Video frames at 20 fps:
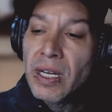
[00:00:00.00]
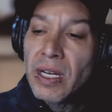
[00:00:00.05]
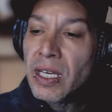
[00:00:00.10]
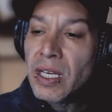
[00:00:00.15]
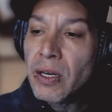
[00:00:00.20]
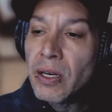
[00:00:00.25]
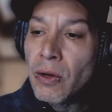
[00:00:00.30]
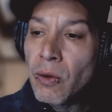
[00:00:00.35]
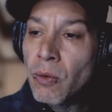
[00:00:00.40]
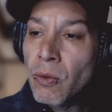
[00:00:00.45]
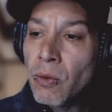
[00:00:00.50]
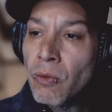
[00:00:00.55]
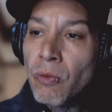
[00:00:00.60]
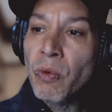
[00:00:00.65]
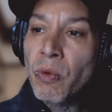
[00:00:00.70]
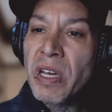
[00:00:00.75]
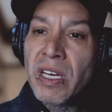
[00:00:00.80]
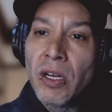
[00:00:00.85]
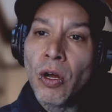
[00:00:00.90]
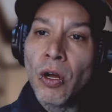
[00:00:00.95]
You know,
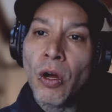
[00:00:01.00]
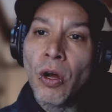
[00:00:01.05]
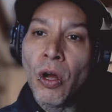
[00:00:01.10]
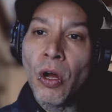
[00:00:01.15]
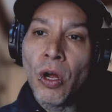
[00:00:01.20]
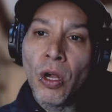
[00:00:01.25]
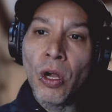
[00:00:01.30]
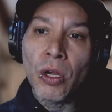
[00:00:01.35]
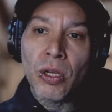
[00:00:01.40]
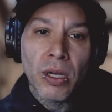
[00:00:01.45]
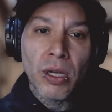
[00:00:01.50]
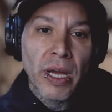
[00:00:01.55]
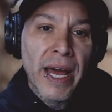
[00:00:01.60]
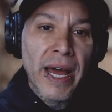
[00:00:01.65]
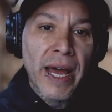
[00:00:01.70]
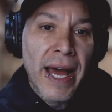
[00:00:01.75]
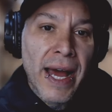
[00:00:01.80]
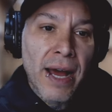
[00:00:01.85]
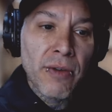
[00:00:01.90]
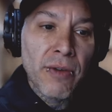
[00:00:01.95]
we can all
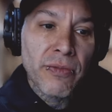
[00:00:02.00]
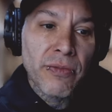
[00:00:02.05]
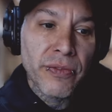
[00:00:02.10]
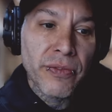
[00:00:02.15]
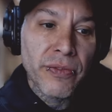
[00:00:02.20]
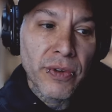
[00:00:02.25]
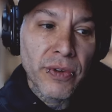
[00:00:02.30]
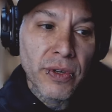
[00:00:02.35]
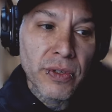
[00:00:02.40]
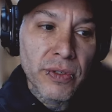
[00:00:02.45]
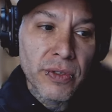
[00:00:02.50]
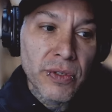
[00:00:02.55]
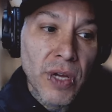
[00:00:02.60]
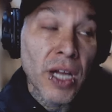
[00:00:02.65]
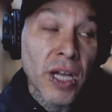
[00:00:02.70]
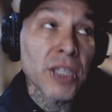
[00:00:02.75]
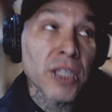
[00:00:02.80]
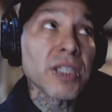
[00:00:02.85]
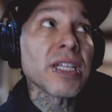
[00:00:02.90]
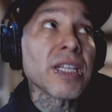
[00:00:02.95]
have
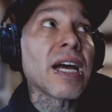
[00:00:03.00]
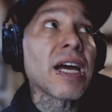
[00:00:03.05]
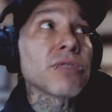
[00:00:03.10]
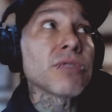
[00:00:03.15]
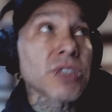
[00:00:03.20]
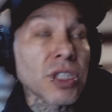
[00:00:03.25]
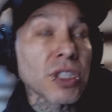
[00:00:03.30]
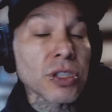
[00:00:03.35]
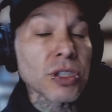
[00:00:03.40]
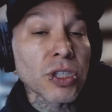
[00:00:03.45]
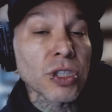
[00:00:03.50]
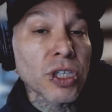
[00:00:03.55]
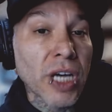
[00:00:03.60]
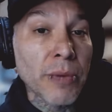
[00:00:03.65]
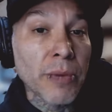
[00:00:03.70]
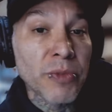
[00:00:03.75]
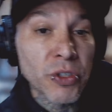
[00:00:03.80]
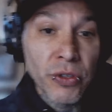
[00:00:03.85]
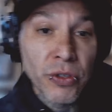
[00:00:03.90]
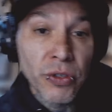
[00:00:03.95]
a level to look
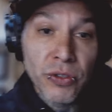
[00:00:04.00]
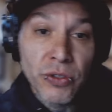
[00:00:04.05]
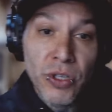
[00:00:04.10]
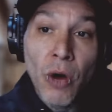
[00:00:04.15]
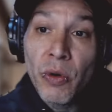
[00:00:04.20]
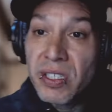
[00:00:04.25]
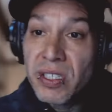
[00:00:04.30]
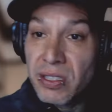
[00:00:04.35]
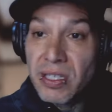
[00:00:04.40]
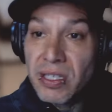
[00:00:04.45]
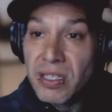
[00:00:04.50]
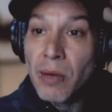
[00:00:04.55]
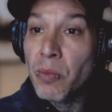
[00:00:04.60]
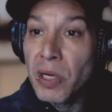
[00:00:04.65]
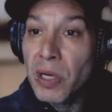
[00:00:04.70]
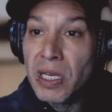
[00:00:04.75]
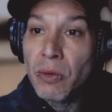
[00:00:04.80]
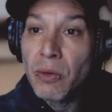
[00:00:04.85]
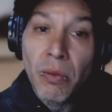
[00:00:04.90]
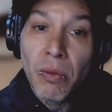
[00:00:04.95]
up to. There's always
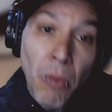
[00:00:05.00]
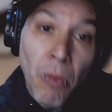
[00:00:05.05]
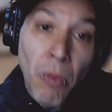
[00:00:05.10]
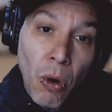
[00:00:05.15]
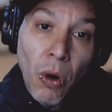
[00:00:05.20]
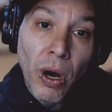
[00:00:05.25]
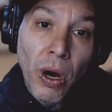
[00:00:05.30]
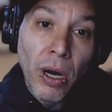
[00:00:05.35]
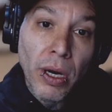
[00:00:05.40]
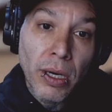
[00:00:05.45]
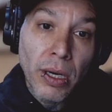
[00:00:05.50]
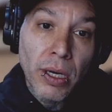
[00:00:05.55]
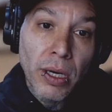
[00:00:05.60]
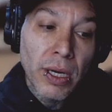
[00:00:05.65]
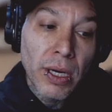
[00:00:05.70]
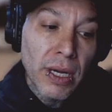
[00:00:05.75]
somebody with more.